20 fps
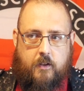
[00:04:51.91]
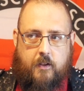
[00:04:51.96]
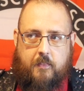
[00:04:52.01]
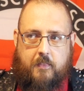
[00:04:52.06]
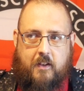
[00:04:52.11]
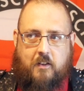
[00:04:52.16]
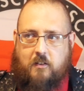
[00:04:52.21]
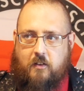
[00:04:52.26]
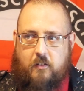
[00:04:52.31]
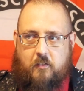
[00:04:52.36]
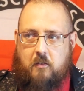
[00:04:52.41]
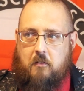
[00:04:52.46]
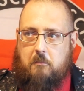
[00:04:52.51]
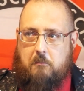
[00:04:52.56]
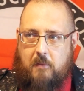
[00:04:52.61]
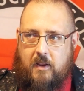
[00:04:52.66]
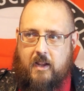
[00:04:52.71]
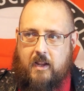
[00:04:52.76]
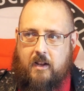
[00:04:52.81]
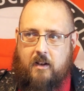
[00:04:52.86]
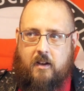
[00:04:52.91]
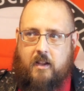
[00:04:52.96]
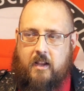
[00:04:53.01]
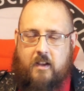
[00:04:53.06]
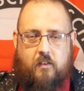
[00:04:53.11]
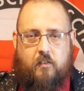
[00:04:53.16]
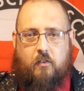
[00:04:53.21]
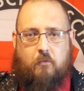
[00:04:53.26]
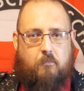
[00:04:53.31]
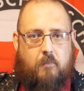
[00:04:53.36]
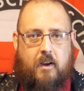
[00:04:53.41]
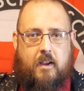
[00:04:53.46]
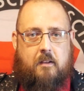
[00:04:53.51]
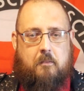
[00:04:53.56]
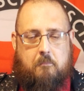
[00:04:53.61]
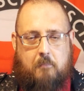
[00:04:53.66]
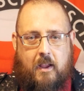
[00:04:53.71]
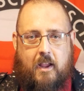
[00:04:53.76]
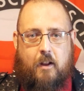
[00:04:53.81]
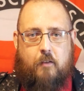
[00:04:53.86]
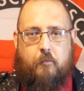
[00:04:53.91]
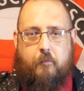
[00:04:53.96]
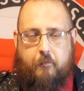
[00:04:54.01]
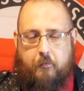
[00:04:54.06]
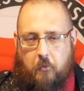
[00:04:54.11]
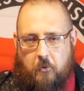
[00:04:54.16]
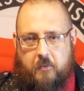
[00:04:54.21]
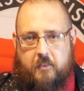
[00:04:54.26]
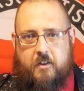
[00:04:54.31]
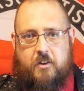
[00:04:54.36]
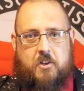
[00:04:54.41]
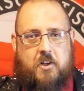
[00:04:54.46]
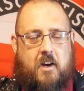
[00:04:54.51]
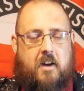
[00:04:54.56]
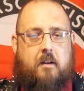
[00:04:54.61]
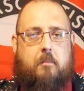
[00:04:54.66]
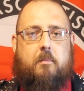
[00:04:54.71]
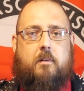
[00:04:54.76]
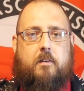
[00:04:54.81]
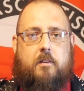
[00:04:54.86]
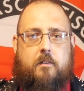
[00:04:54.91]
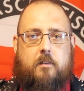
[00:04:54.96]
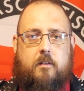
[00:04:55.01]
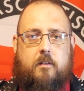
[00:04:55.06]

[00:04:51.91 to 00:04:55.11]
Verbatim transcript: That doesn't mean he's the right man for the job.